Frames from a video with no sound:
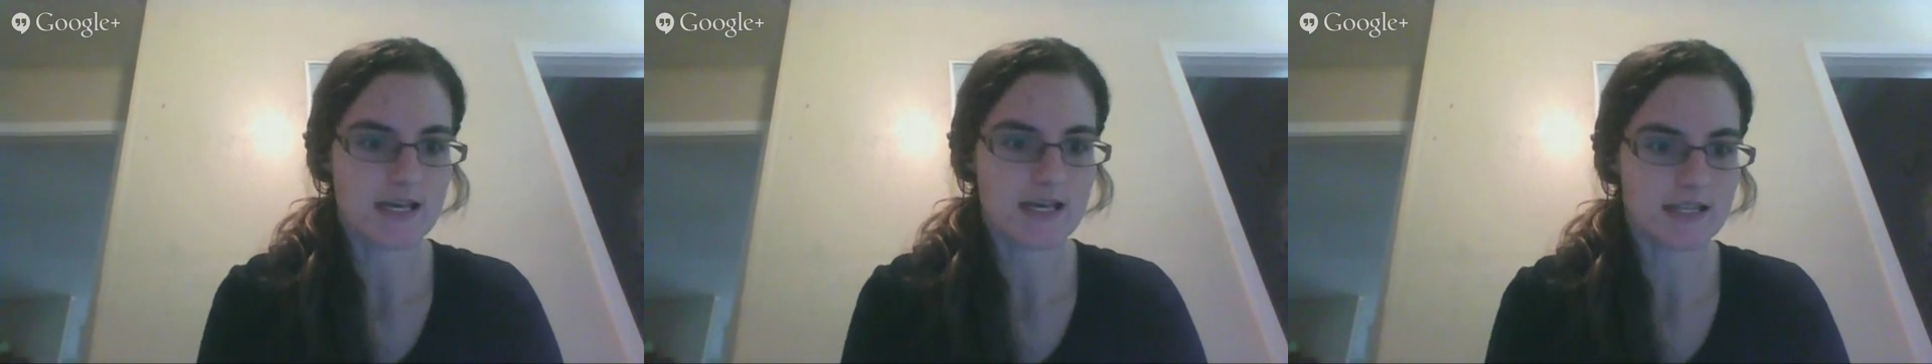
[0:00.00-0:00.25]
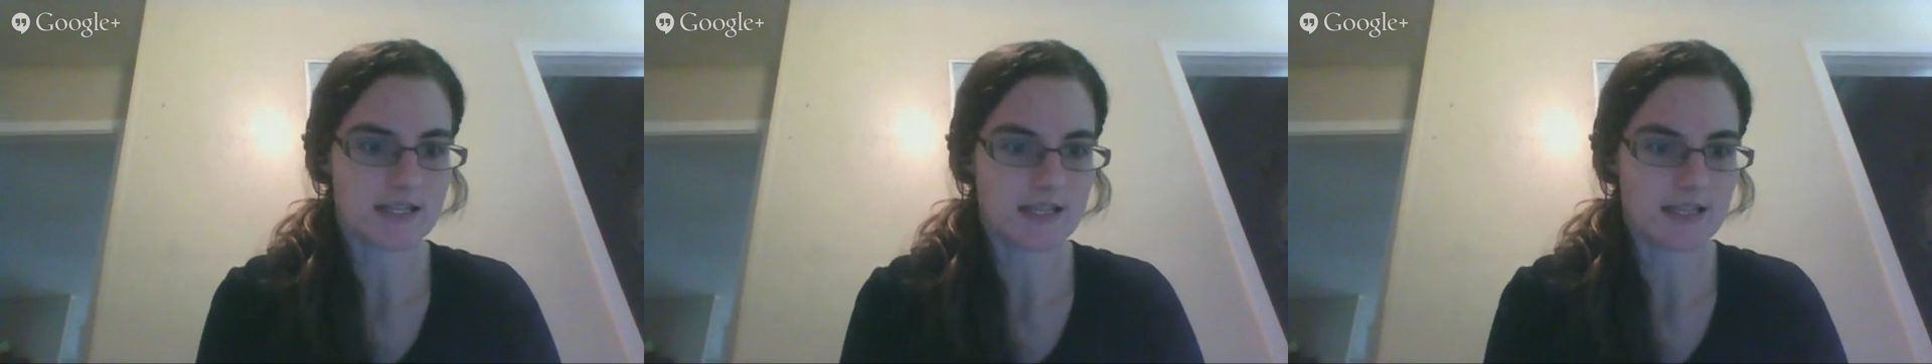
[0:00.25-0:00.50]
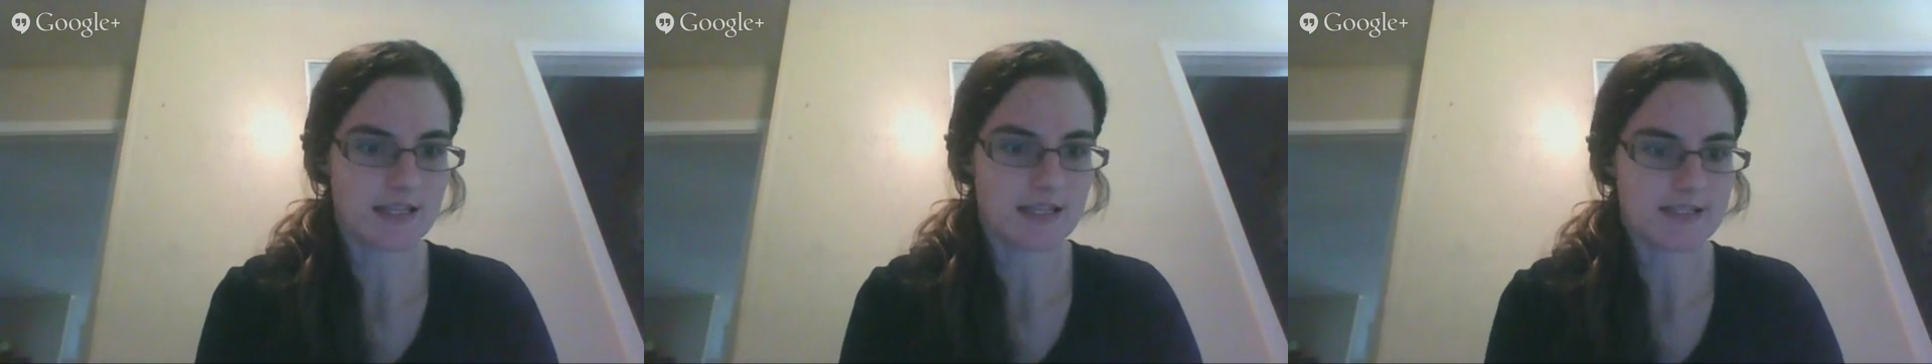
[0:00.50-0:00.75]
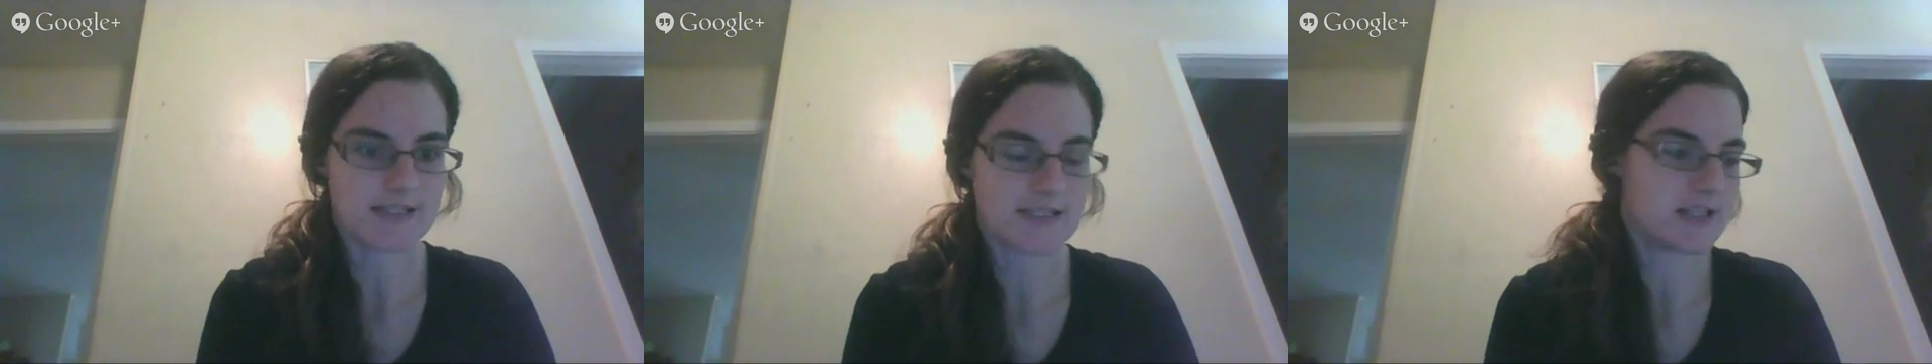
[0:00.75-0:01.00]
And then the
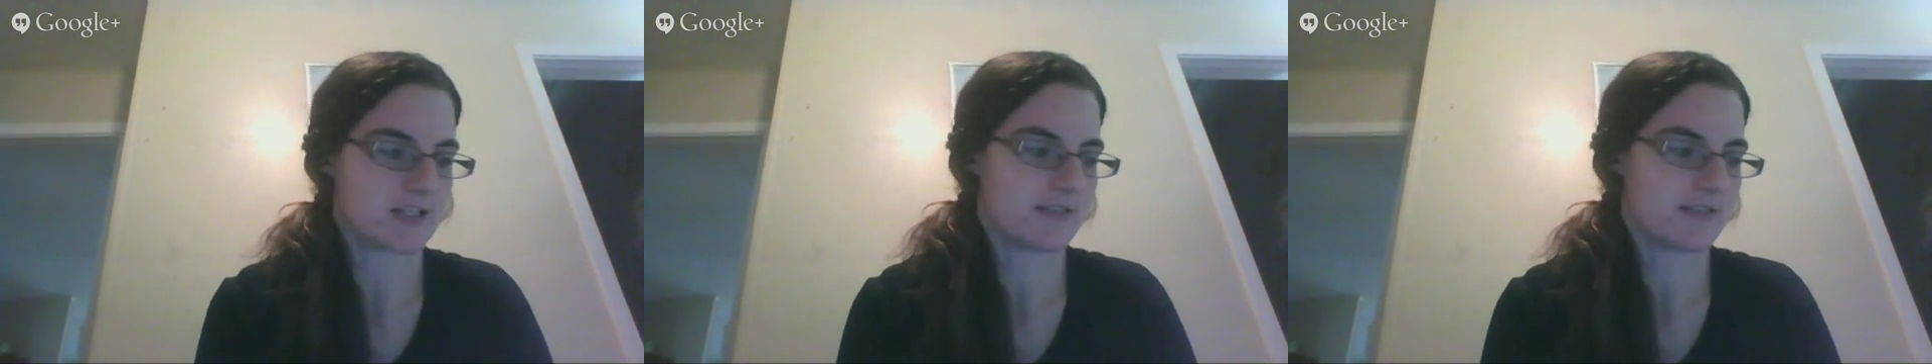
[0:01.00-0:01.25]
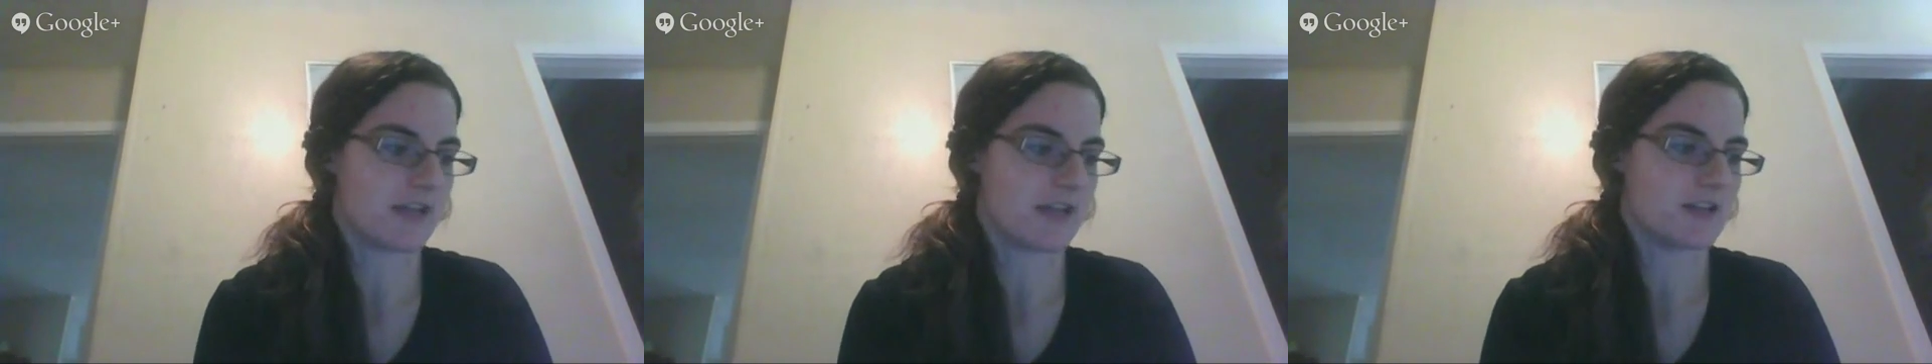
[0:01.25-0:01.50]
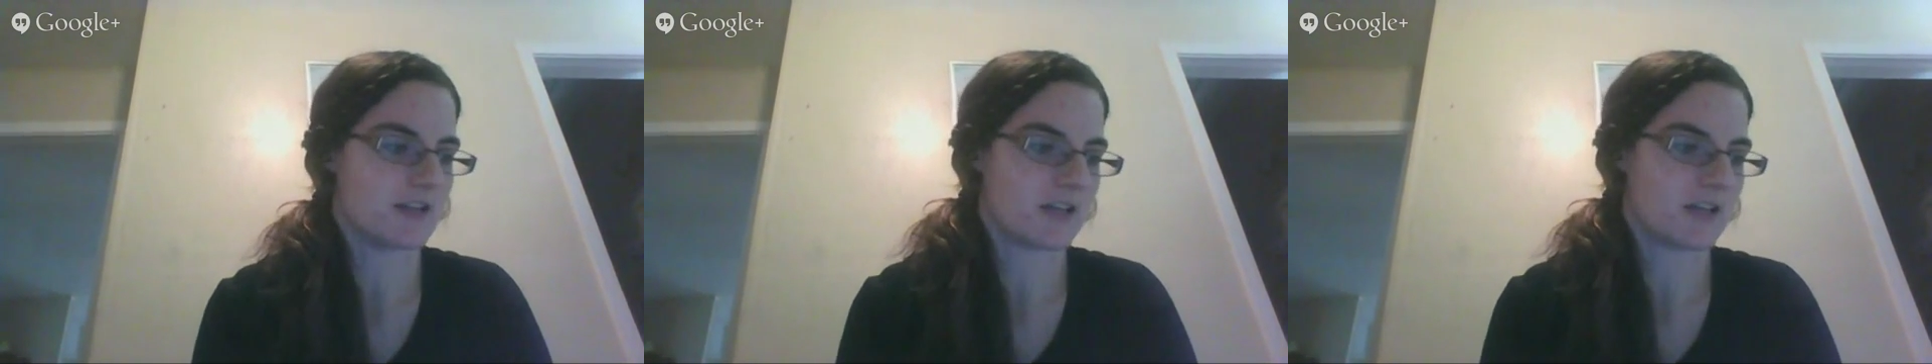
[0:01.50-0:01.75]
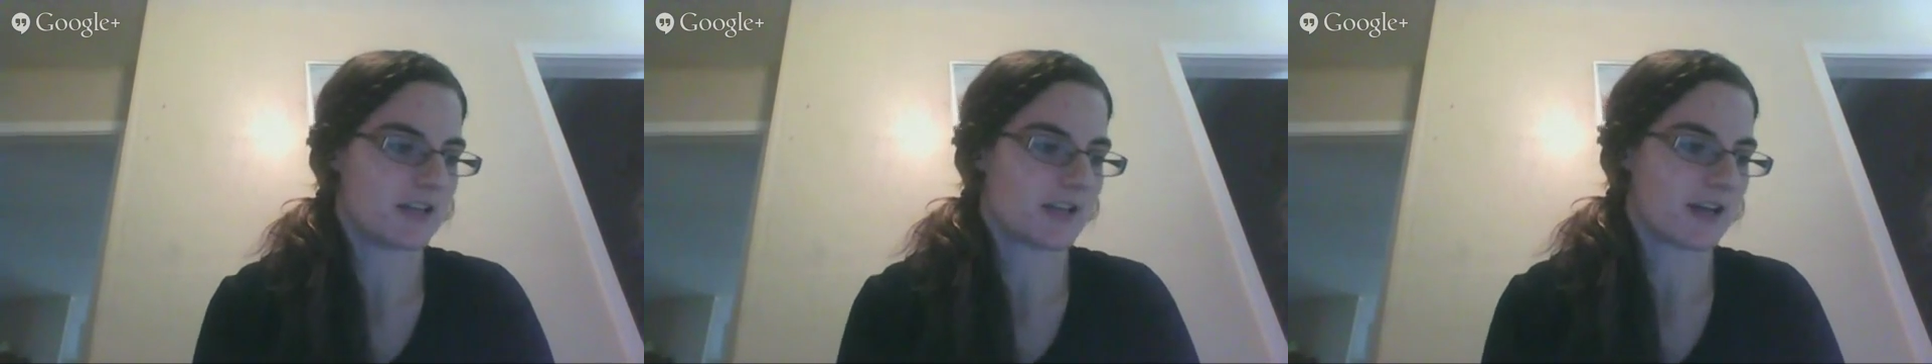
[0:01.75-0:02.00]
standard
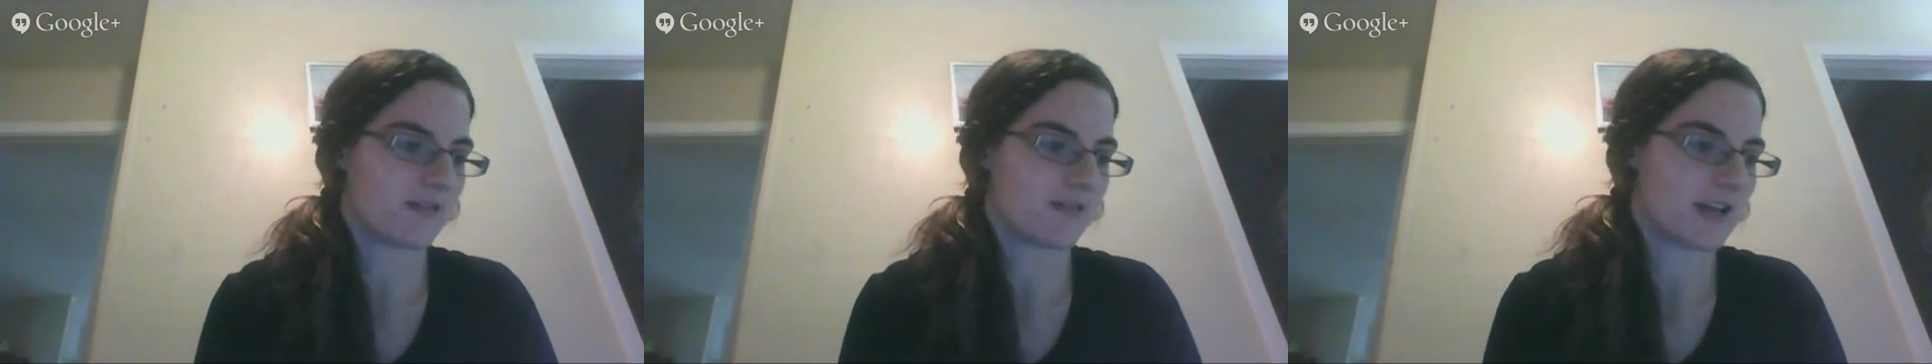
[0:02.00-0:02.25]
deviation, I went